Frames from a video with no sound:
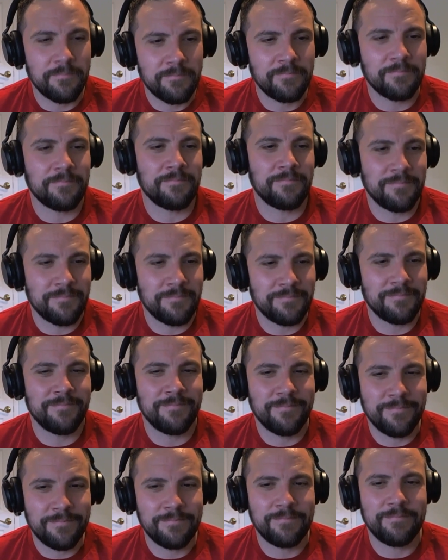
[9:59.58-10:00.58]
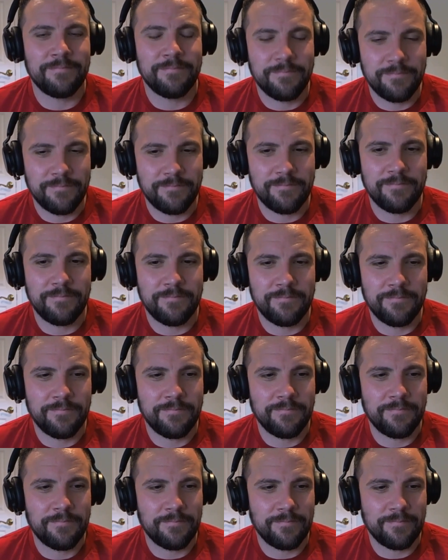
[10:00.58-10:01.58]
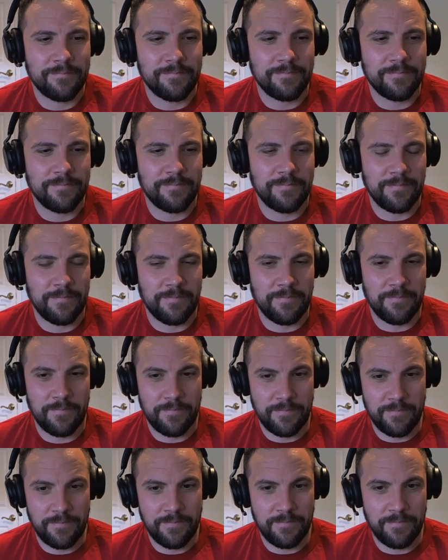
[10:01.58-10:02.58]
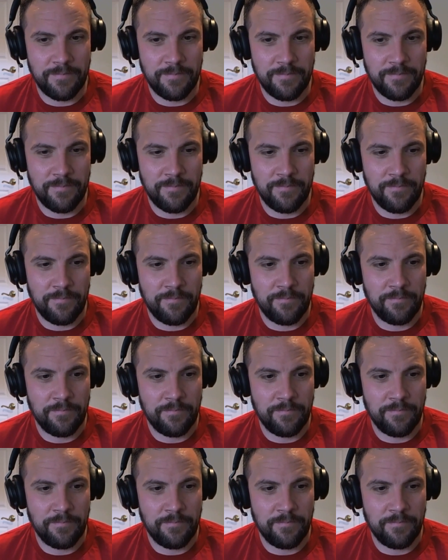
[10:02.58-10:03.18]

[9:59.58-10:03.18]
(not speaking)